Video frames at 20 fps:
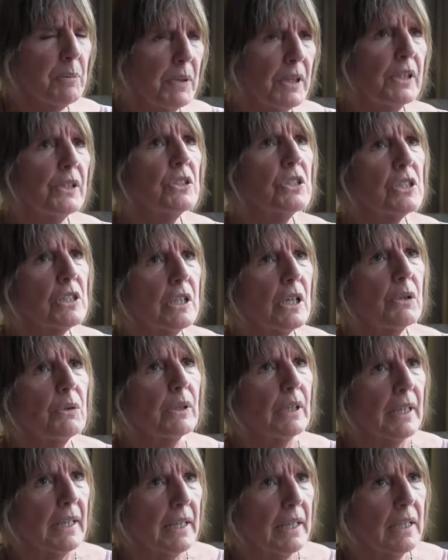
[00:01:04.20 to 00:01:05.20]
them learn
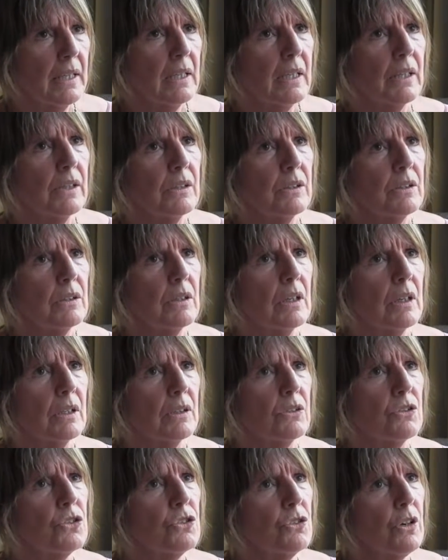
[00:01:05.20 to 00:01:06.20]
slowly
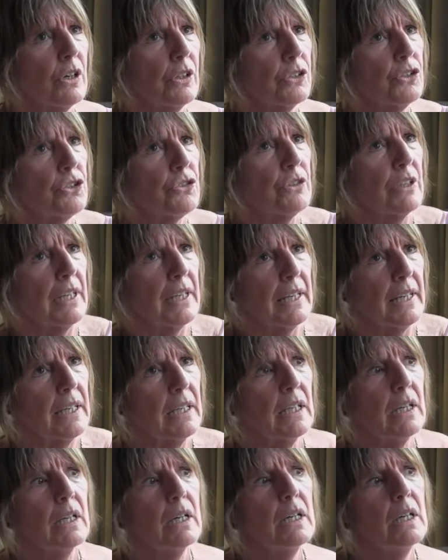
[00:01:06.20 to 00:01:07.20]
and
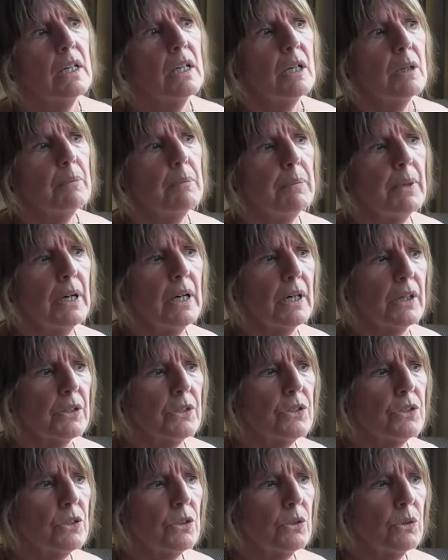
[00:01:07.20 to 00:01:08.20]
structurally,
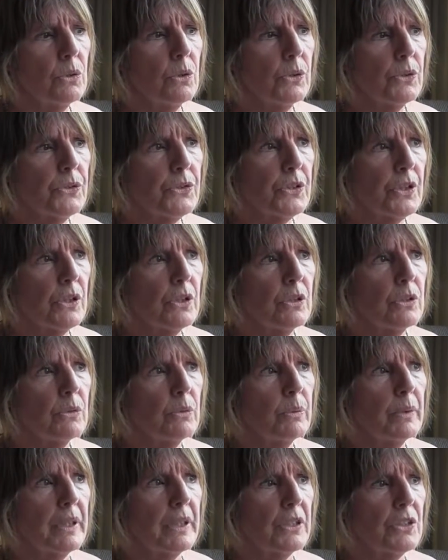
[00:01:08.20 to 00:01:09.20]
but also
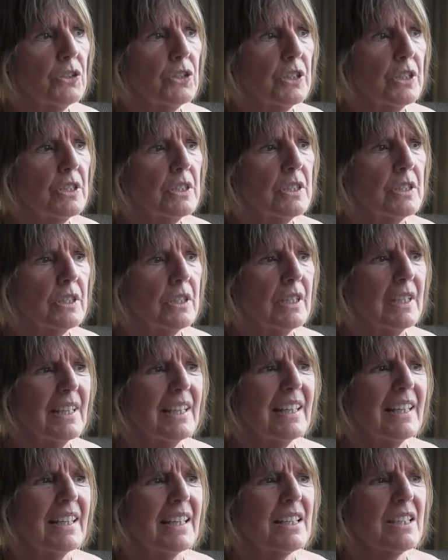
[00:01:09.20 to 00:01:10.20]
which is
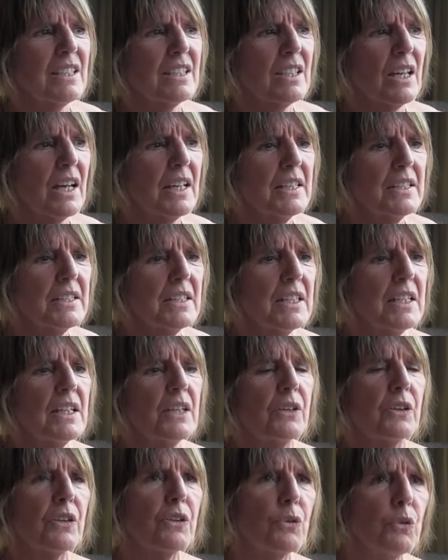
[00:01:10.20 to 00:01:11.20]

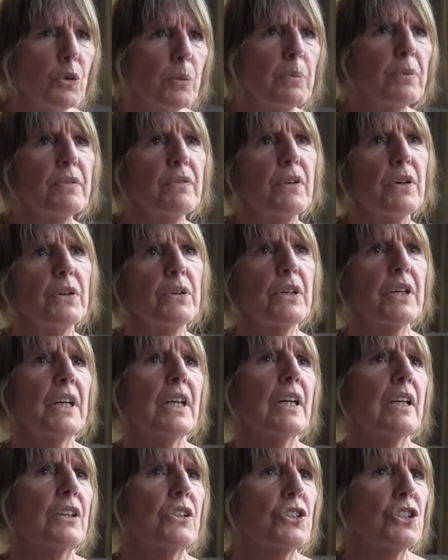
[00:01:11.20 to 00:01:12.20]
exciting and
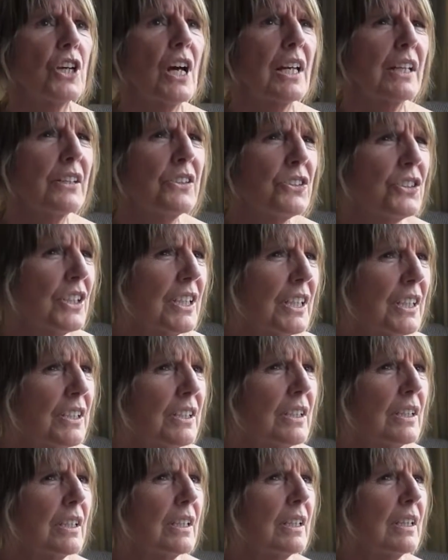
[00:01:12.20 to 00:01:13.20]
thought-provoking and challenging
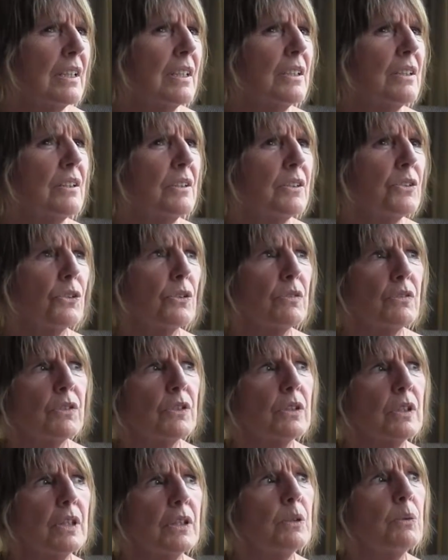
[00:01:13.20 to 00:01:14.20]
in
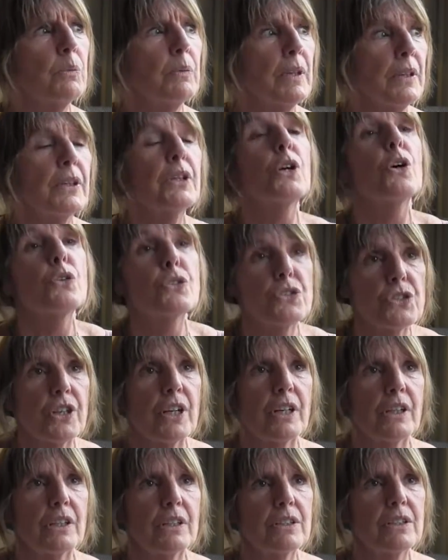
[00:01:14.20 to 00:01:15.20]
the
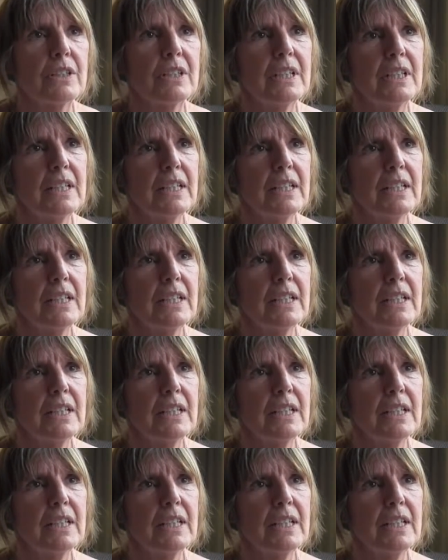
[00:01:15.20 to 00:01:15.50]
content.